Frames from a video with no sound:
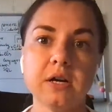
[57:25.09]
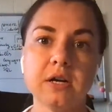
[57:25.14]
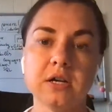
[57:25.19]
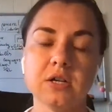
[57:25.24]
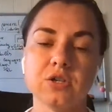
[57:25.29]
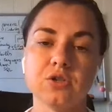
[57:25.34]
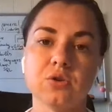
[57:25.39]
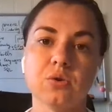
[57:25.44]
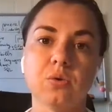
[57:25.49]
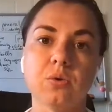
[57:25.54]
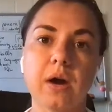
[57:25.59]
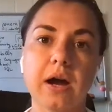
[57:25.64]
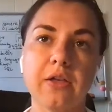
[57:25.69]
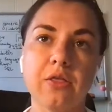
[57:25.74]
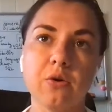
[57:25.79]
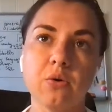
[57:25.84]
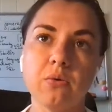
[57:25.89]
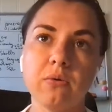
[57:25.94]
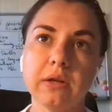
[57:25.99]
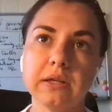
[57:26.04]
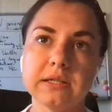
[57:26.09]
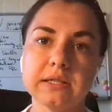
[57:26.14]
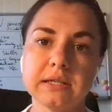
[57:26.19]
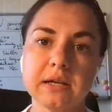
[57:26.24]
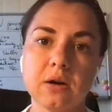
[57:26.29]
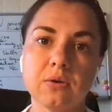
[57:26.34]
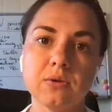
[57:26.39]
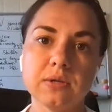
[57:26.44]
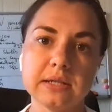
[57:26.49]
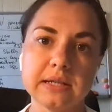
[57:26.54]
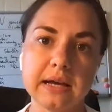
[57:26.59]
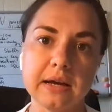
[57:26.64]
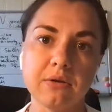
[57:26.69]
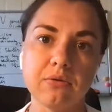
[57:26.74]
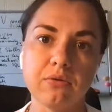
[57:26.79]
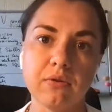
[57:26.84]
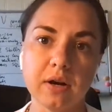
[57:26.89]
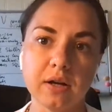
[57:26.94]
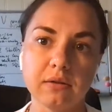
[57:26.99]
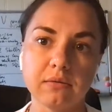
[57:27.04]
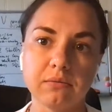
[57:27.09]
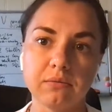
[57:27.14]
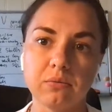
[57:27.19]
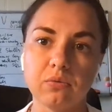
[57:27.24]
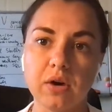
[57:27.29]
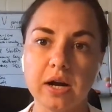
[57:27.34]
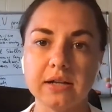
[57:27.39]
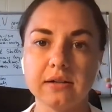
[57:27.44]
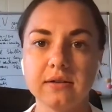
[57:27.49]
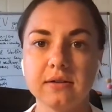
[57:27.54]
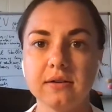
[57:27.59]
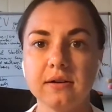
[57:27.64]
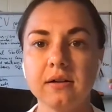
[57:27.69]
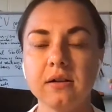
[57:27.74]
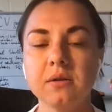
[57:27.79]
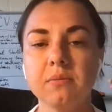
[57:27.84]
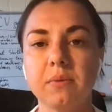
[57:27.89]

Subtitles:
So I know it sounds like radical,